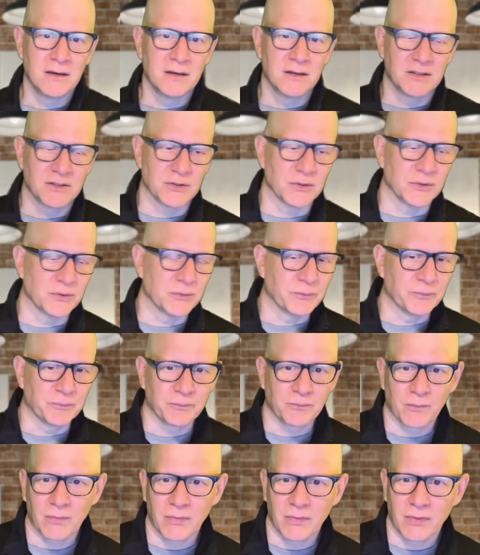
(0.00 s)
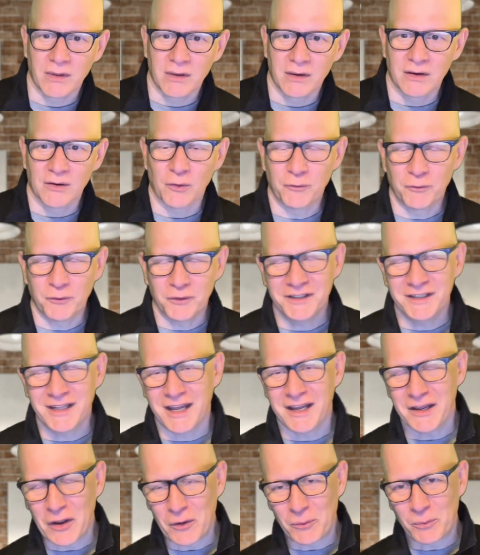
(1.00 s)
So hopefully that
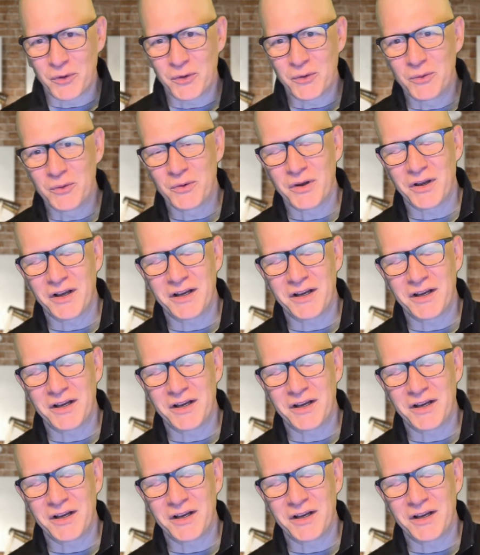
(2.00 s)
helped you.